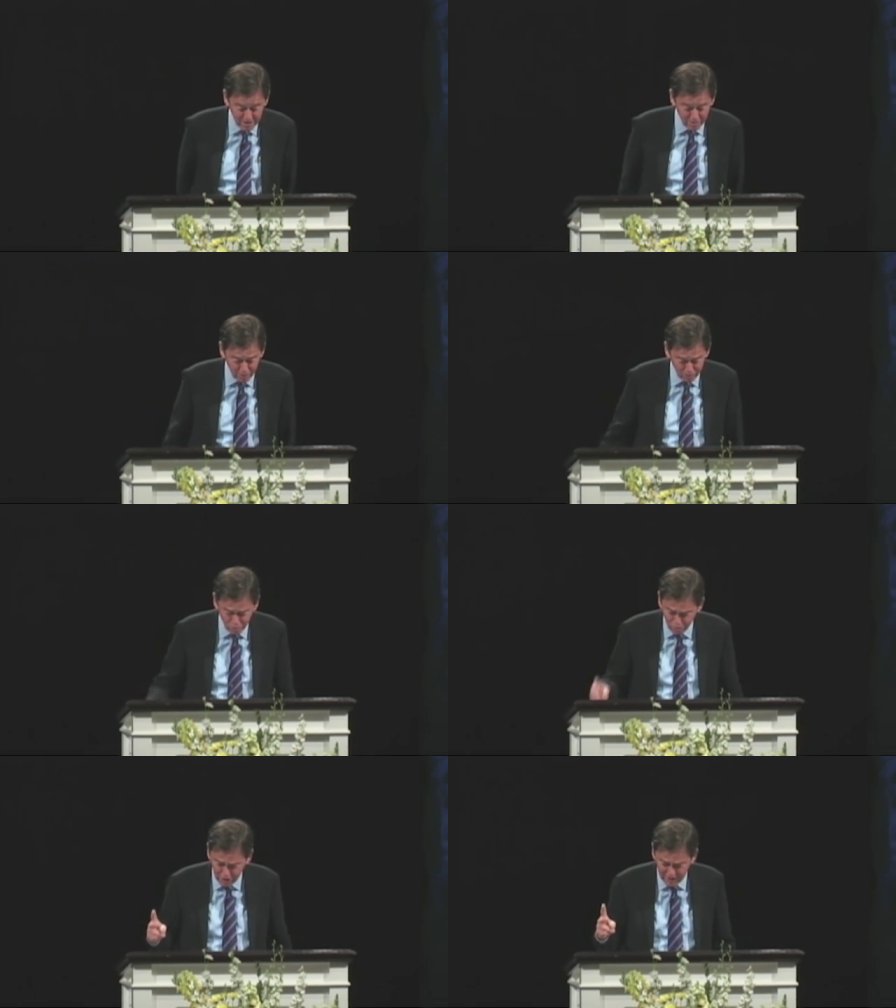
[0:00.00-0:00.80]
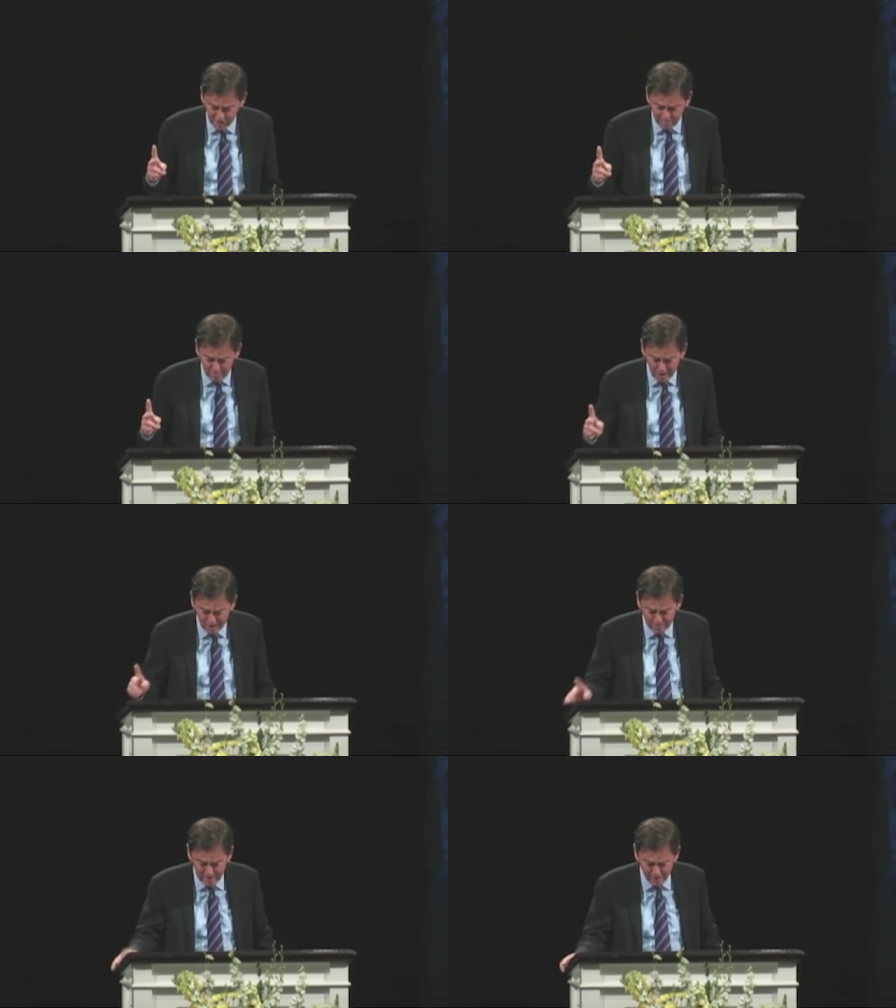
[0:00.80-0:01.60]
There are two things that
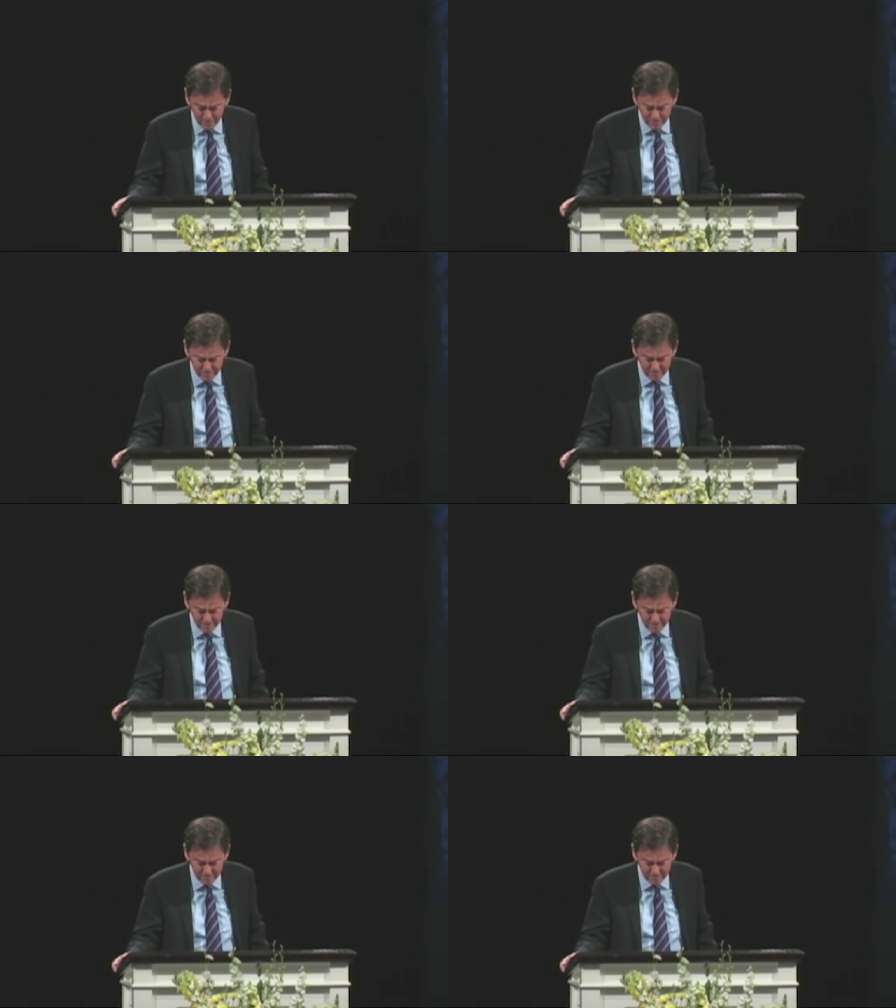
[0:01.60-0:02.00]
mark them out.